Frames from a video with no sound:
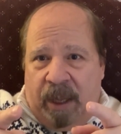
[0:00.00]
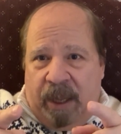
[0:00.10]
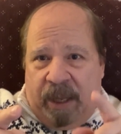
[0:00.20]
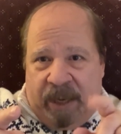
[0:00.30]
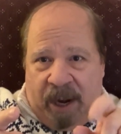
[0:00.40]

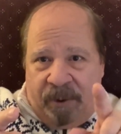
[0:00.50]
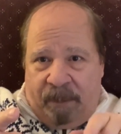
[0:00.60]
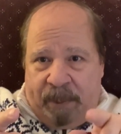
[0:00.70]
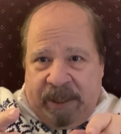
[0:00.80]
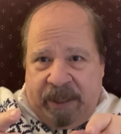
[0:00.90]
and now
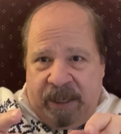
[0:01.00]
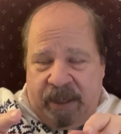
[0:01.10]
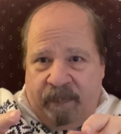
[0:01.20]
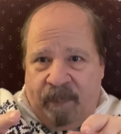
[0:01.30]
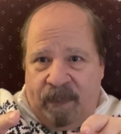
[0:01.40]
the
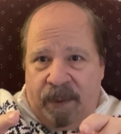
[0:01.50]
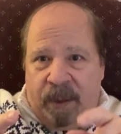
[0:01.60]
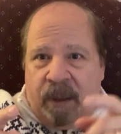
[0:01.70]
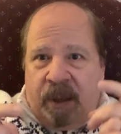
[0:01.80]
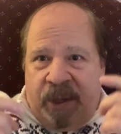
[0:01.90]
blinking
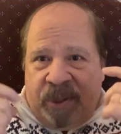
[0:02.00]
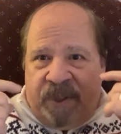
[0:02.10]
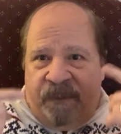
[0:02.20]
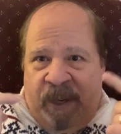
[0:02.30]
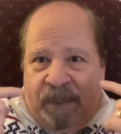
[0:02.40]

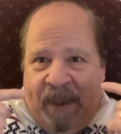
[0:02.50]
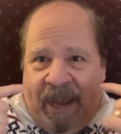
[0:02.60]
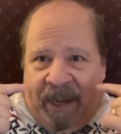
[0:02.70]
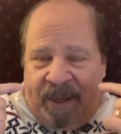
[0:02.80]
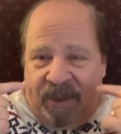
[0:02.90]
is
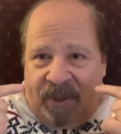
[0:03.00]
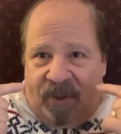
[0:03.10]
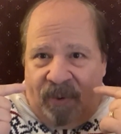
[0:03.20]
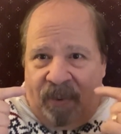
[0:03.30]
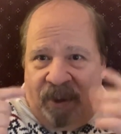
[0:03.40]
feedback
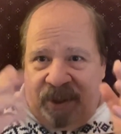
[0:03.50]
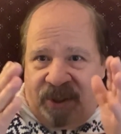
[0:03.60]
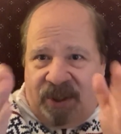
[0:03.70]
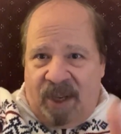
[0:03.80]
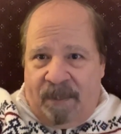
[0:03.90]
to the
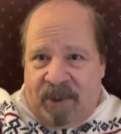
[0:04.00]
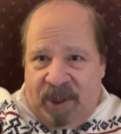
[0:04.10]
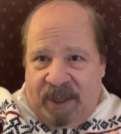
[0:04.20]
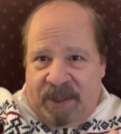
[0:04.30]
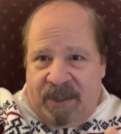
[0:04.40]

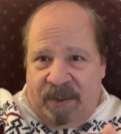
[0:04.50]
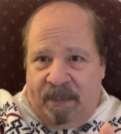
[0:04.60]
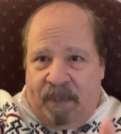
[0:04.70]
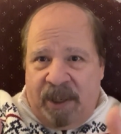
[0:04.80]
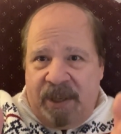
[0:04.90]
subject,
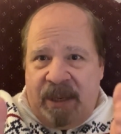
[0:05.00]
but